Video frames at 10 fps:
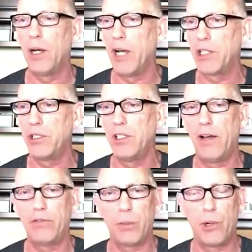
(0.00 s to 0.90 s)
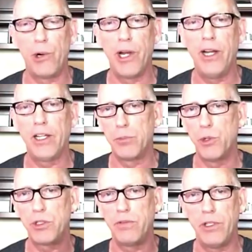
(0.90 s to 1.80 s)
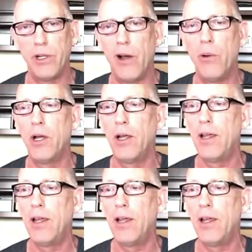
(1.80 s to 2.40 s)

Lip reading: I'm actually left of Bernie, as most of you know.